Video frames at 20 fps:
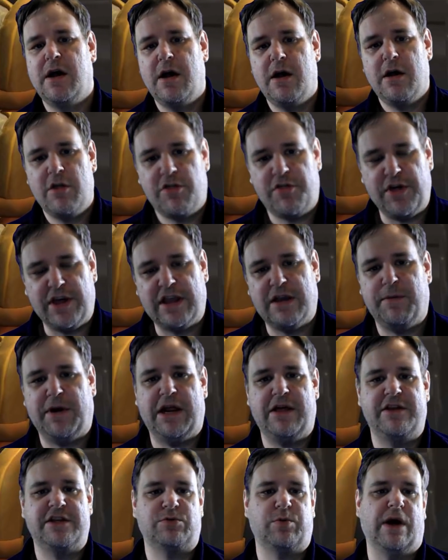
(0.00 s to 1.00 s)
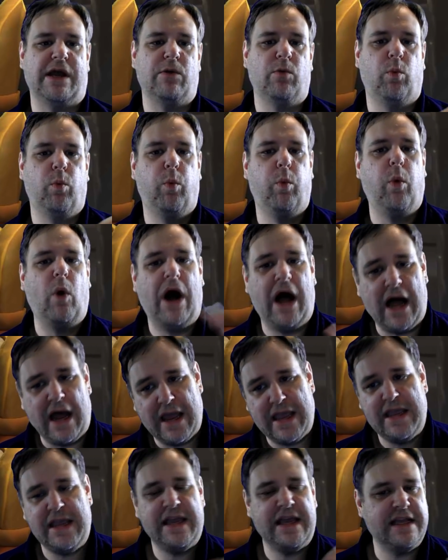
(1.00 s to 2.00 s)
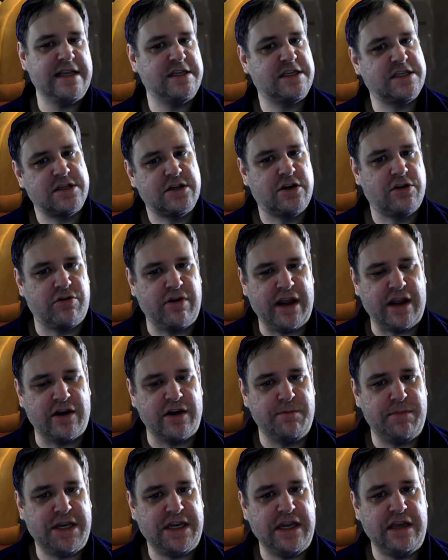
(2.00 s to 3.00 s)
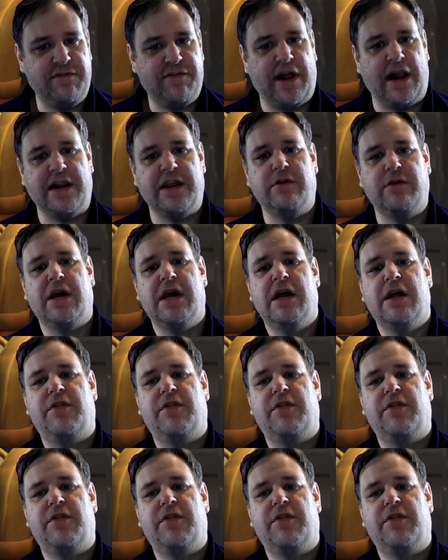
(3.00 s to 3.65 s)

Think about it this way. Why is crit going to be devalued?